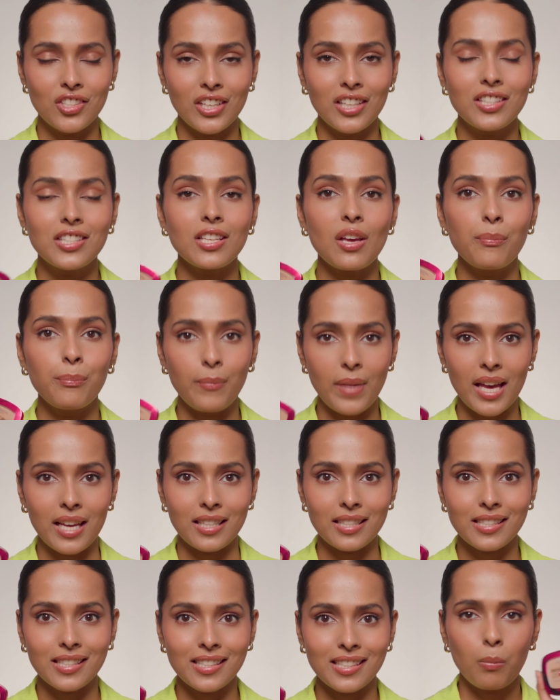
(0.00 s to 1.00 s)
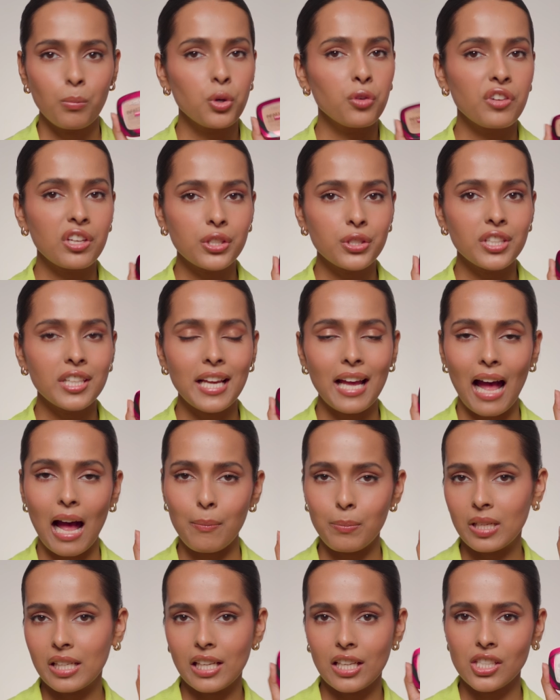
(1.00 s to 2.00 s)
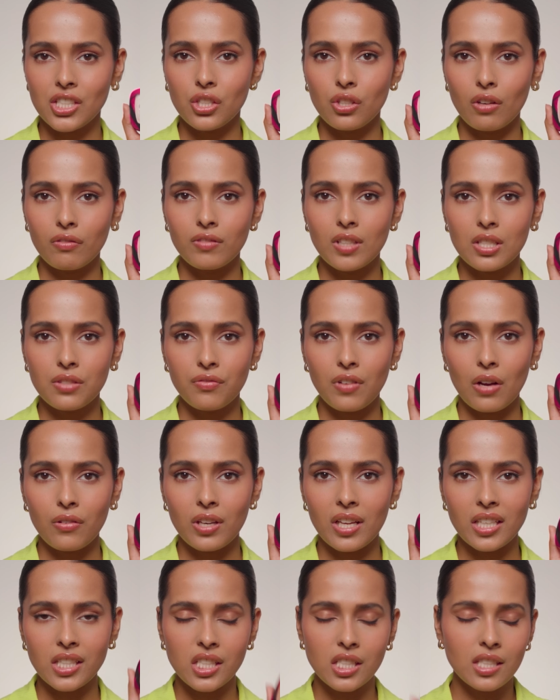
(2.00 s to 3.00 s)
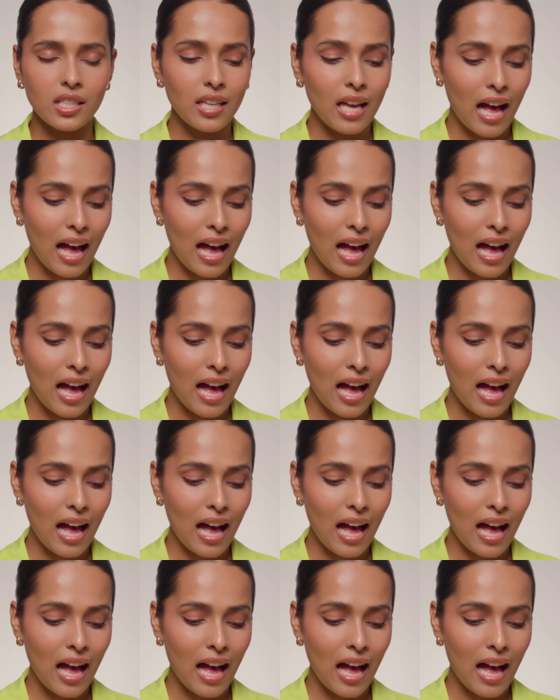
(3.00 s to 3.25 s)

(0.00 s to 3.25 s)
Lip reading: It's a mess. Moving to the application of this foundation,